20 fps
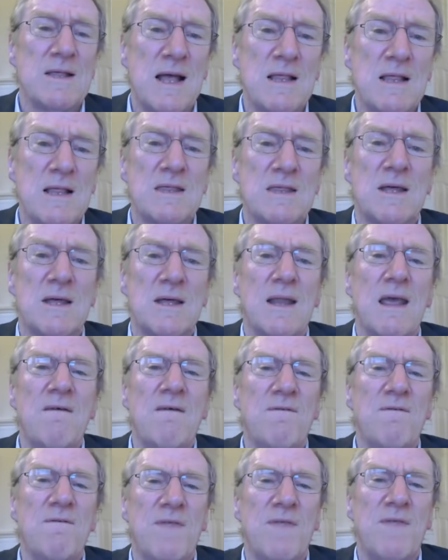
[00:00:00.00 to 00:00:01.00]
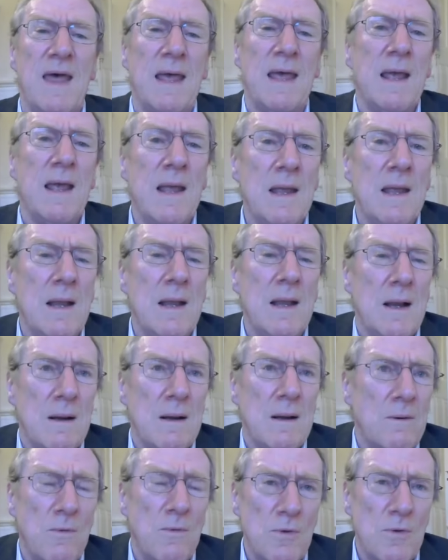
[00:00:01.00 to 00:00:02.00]
in the sense that if they
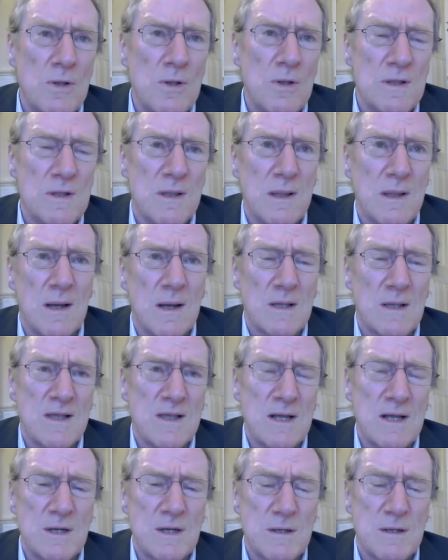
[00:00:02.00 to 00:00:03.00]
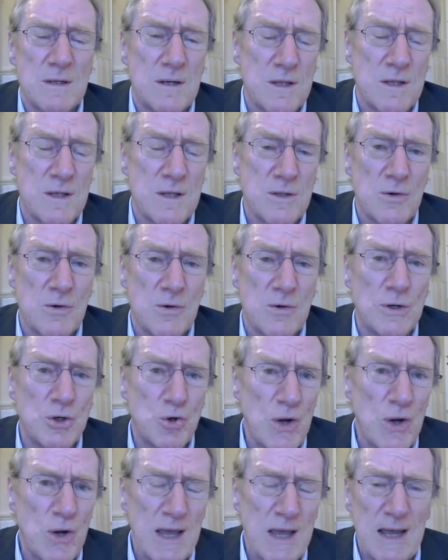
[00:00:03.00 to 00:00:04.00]
rules are such to
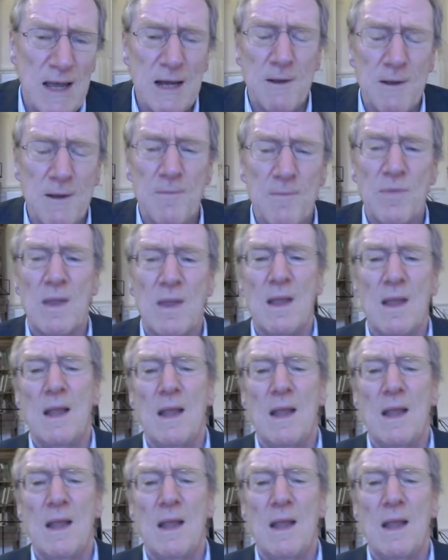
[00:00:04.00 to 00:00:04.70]
distort trade,